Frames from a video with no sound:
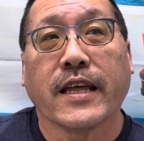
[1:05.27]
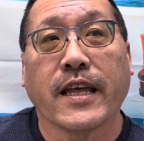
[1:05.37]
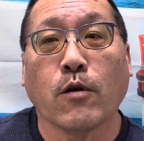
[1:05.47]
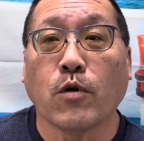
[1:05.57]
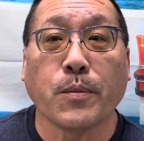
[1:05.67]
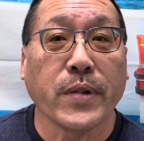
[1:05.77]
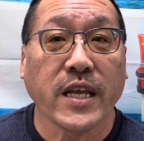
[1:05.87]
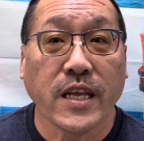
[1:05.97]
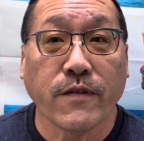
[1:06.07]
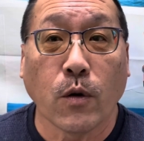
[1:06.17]
it would
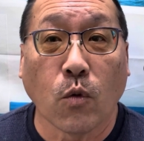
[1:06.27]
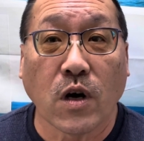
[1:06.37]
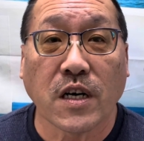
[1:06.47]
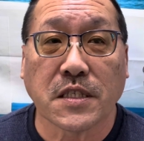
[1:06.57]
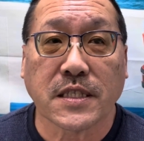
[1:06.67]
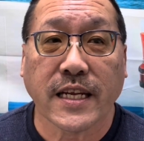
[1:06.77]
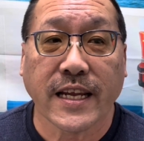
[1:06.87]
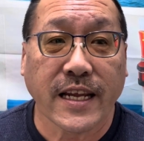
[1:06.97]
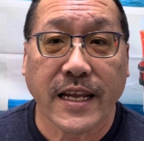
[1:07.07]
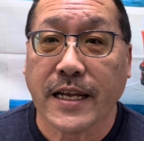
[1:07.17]
be even worse.
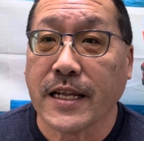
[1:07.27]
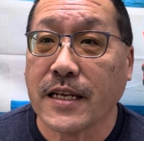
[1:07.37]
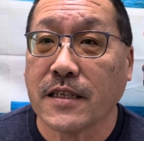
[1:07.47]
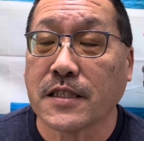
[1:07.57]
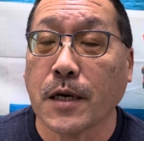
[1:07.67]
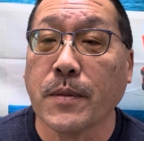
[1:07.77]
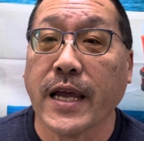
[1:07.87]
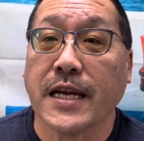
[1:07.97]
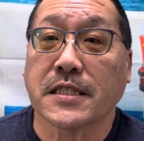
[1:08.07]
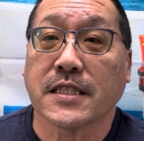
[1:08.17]
And in some
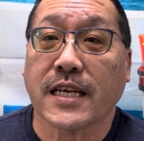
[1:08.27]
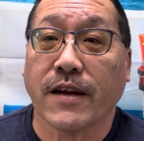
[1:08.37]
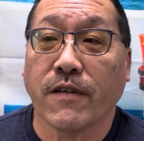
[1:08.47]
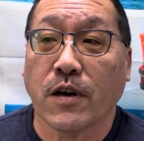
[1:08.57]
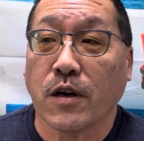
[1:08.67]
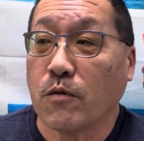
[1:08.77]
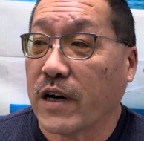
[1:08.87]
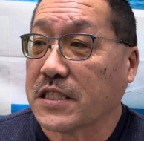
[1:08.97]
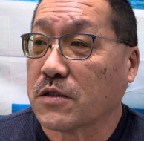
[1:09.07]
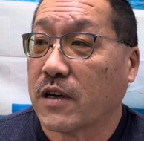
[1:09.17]
cases, I've heard
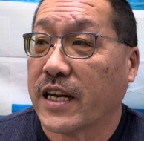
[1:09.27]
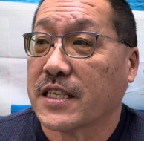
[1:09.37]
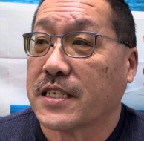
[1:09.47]
restaurant